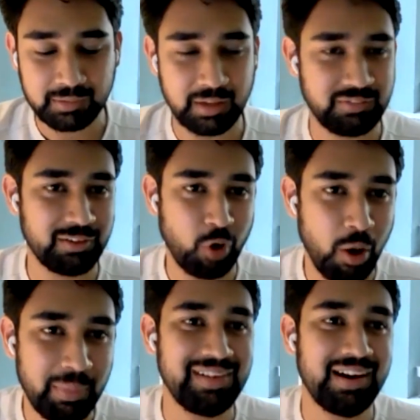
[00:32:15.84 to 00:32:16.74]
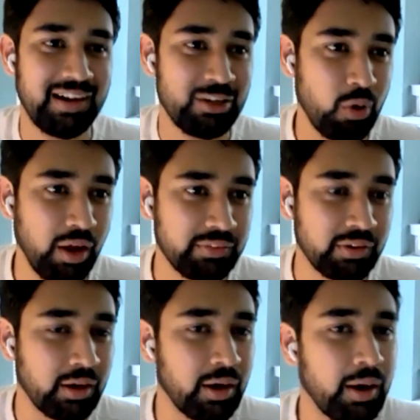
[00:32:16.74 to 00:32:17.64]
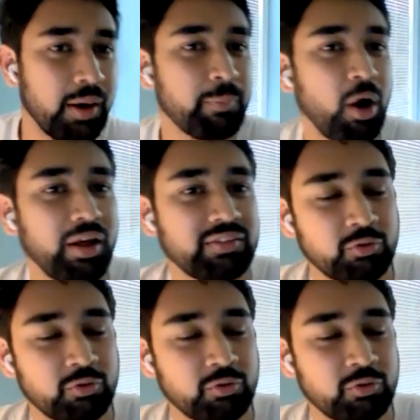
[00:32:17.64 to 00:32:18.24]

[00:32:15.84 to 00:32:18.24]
let's say, raw material into other products